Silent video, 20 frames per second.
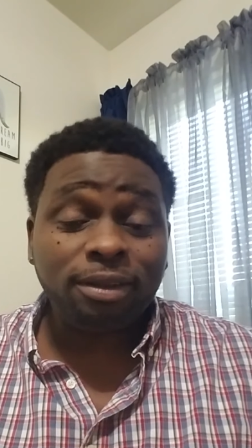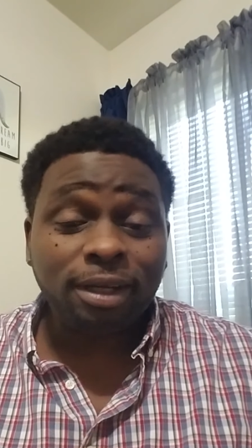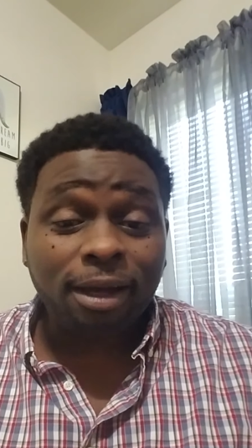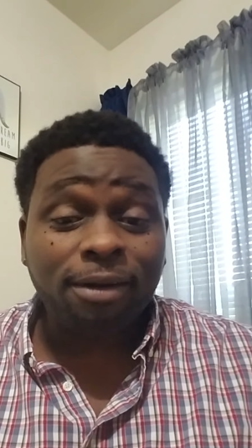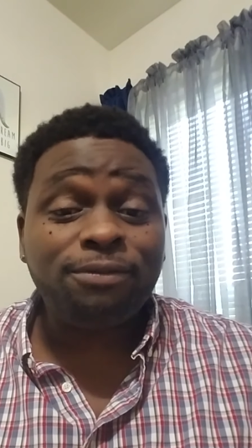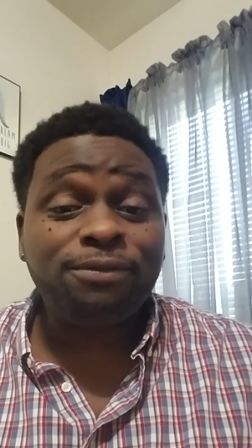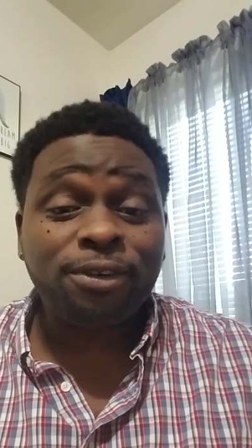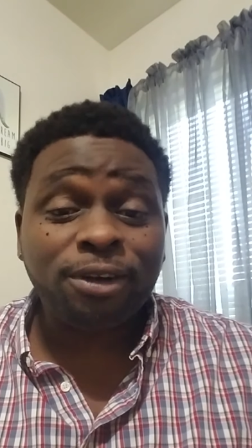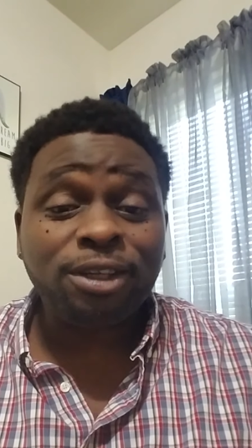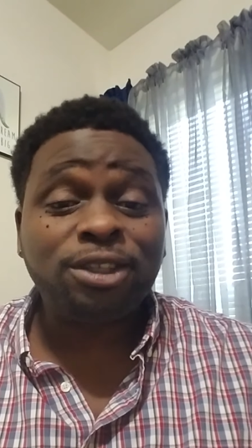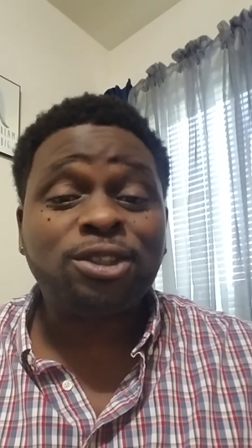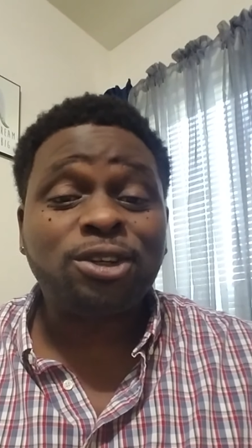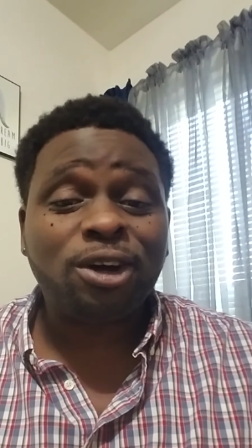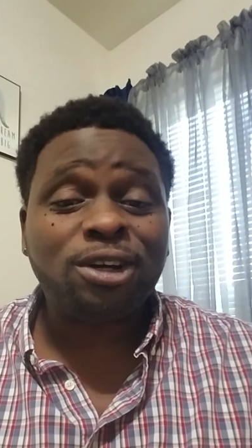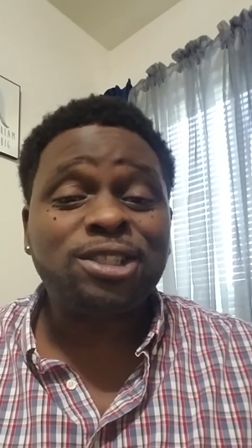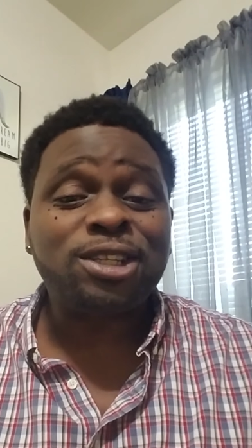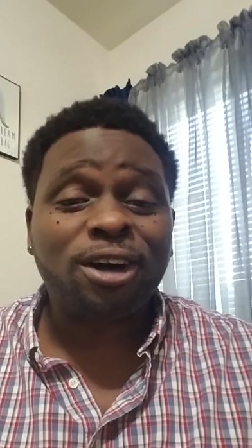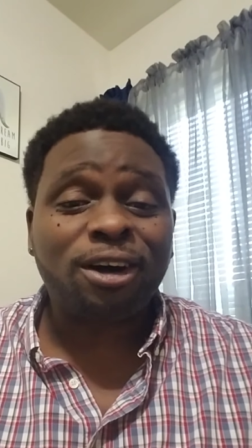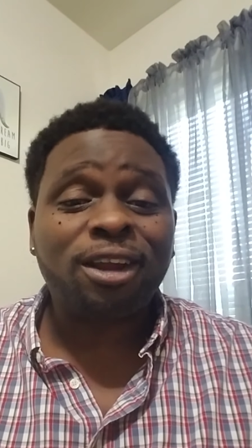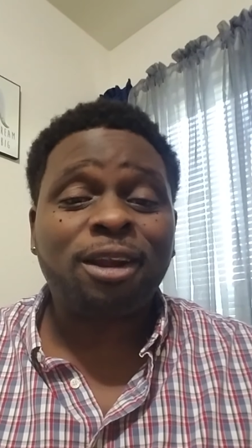I'm finna
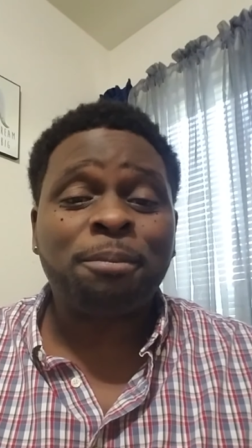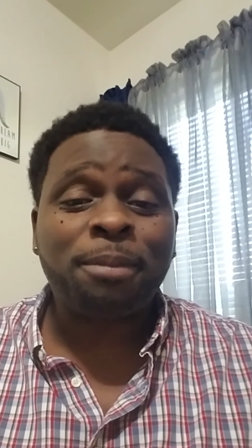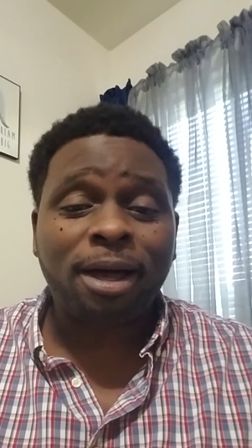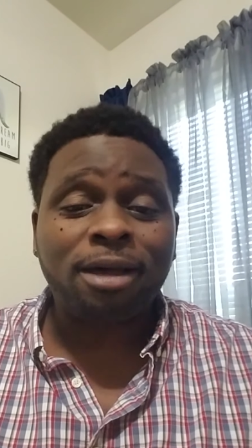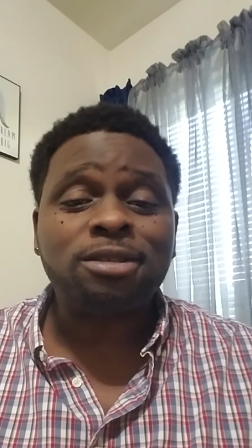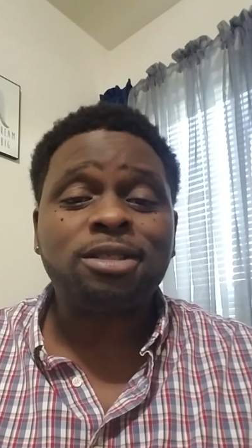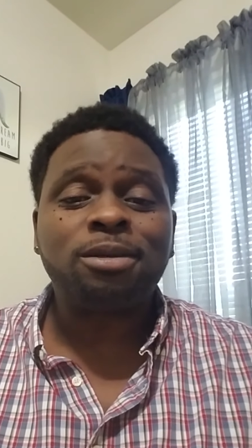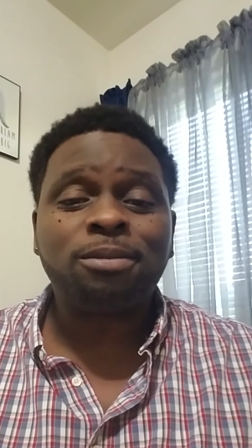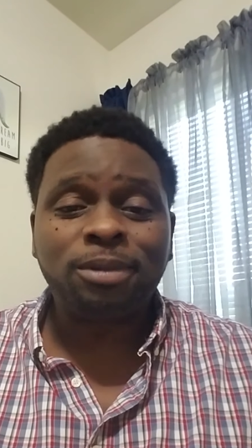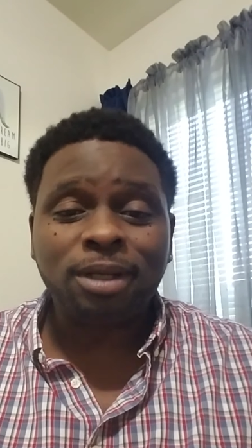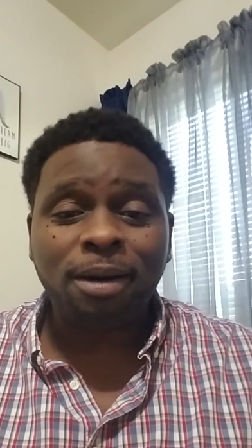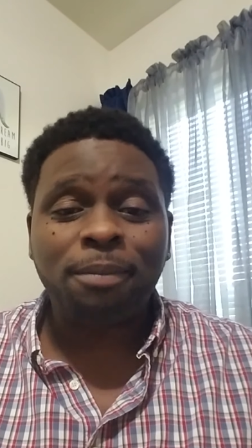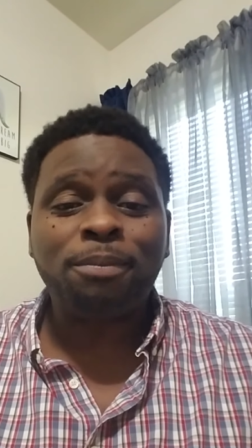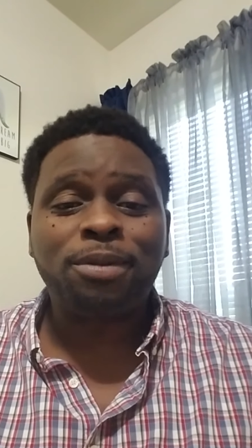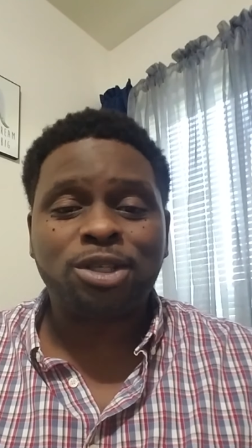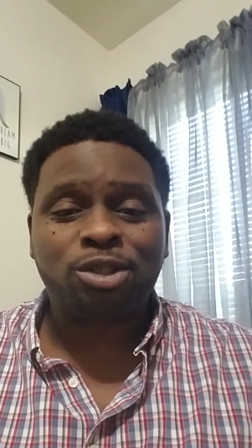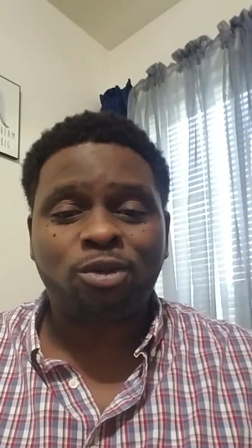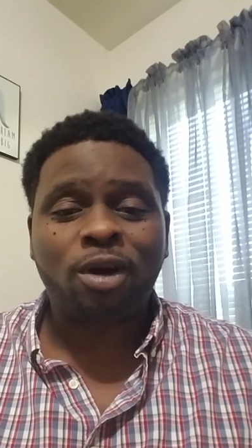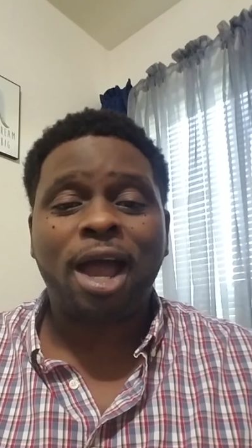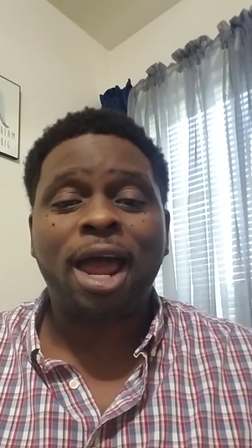start talking about some
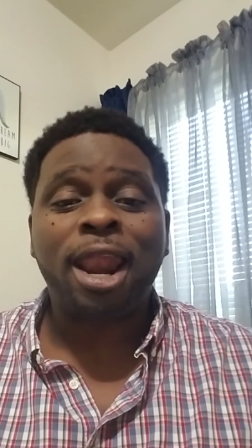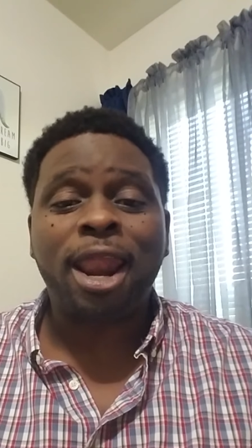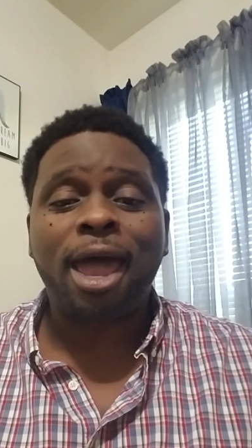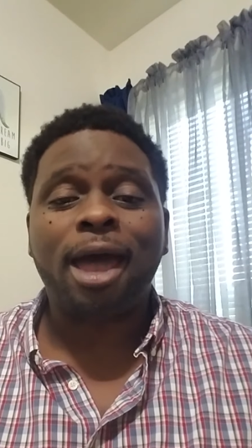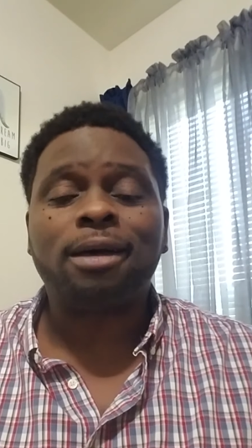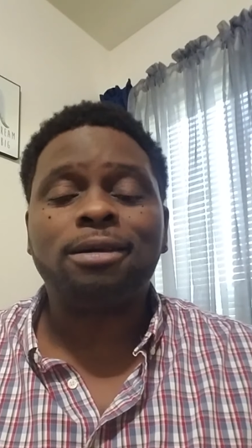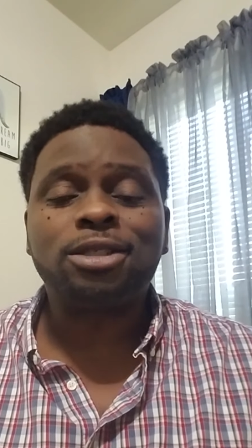numbers right now.